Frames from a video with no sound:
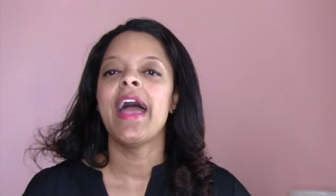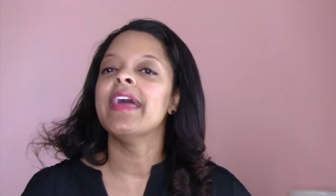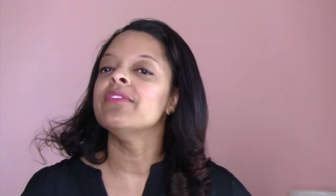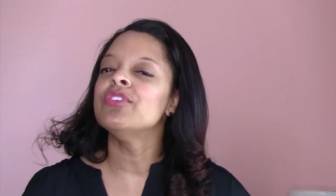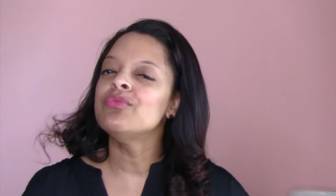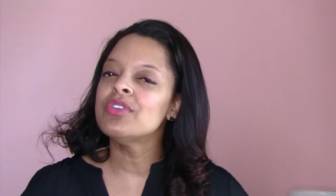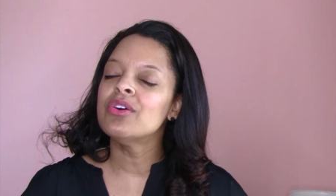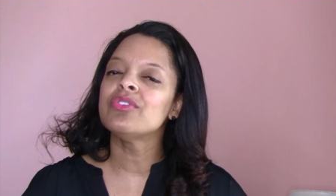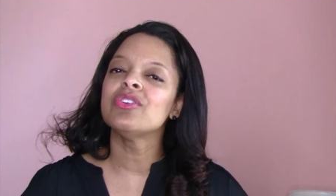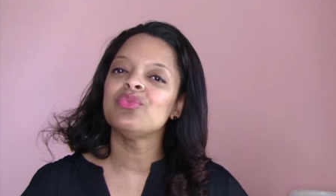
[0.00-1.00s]
And if you
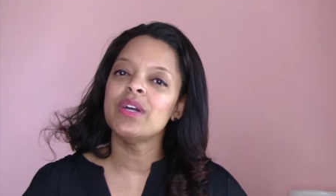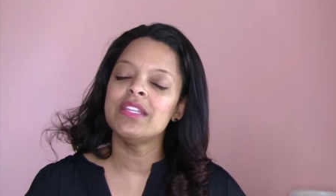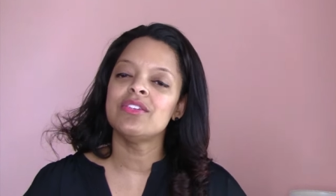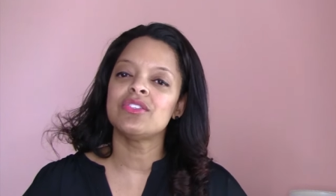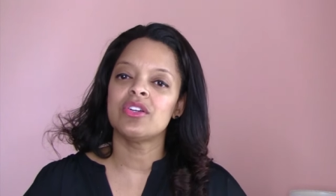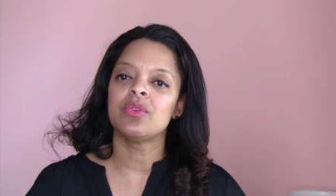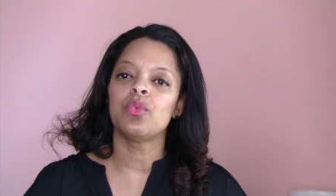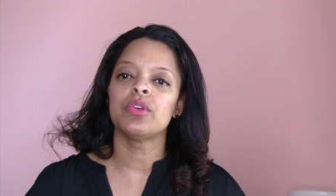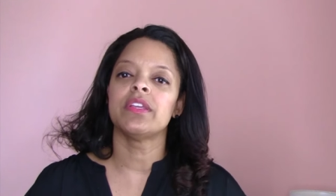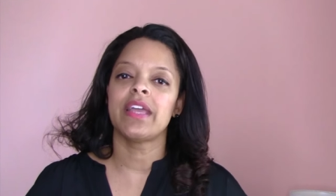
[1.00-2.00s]
know you're ready to start
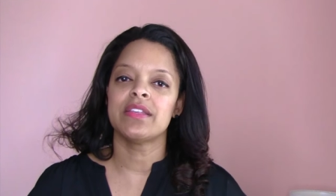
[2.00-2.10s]
working